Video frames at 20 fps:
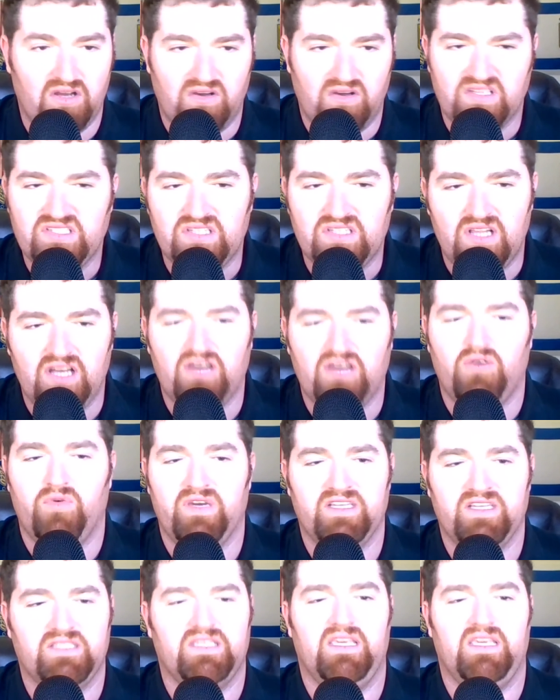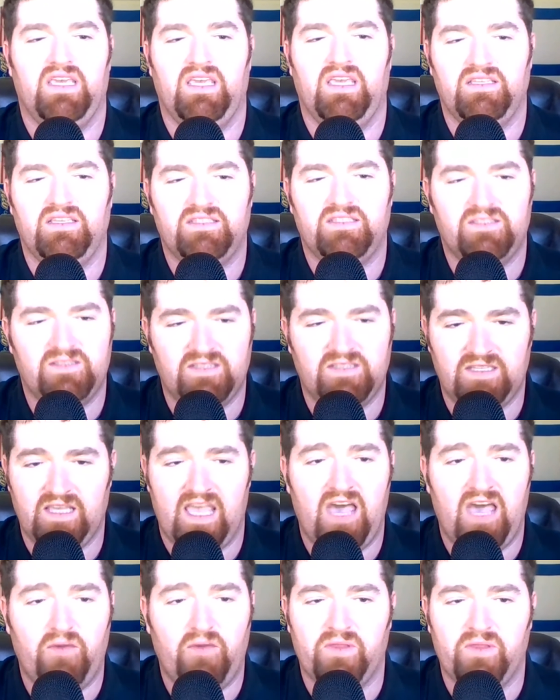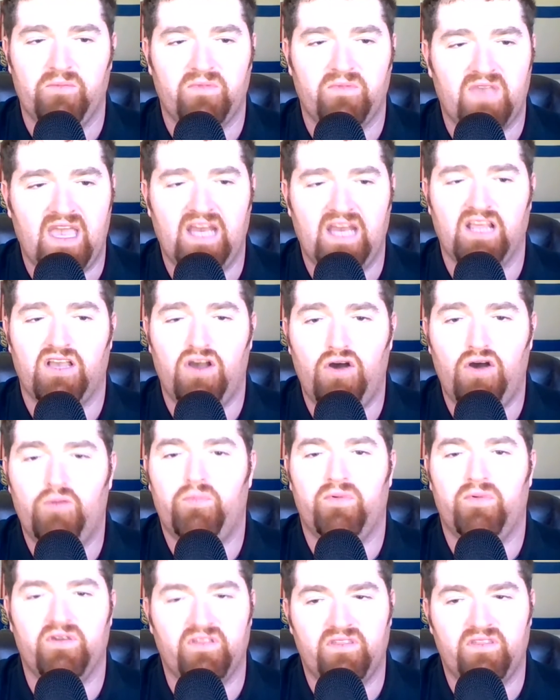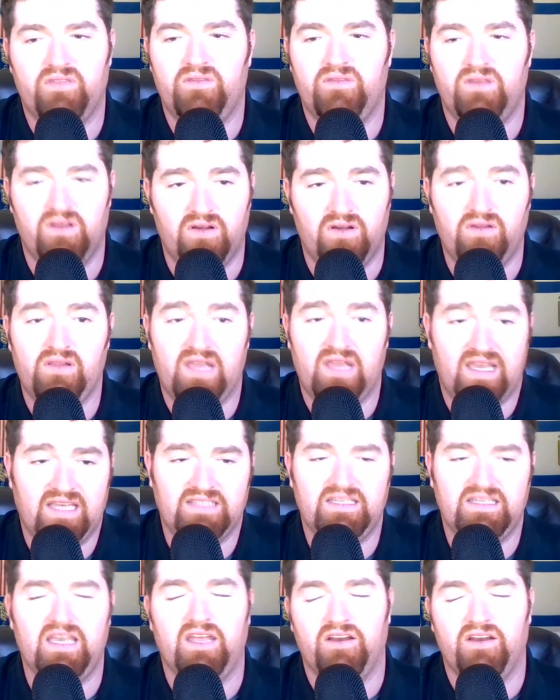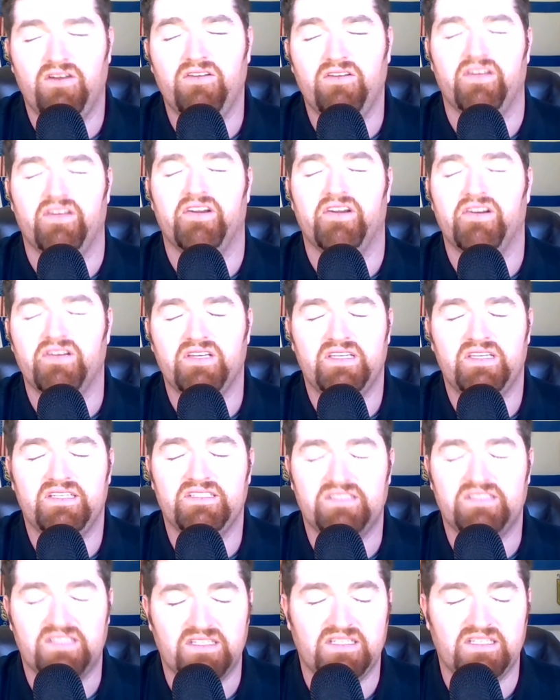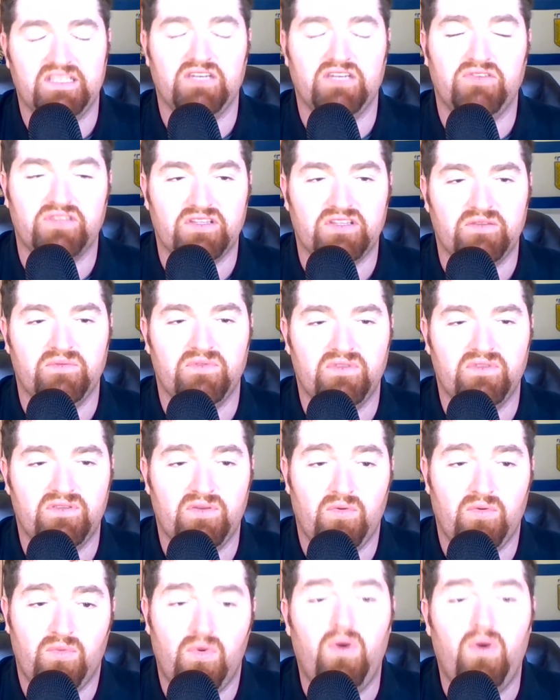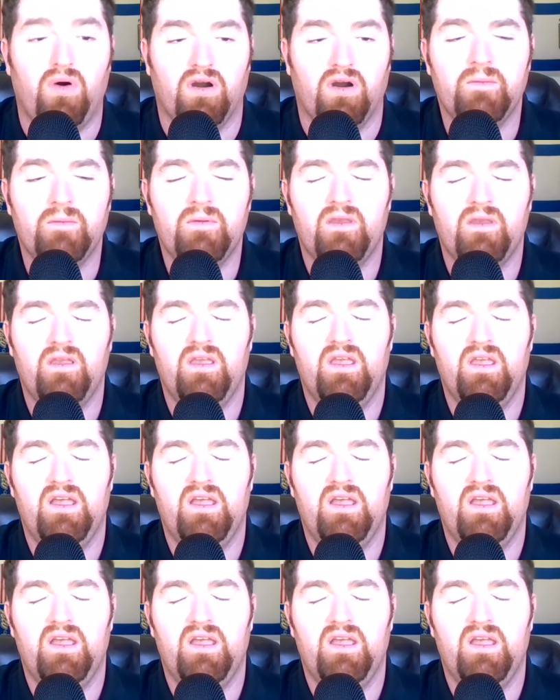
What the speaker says: a slug of whiskey to help them kind of cope with, like I said earlier, is to deal with the war.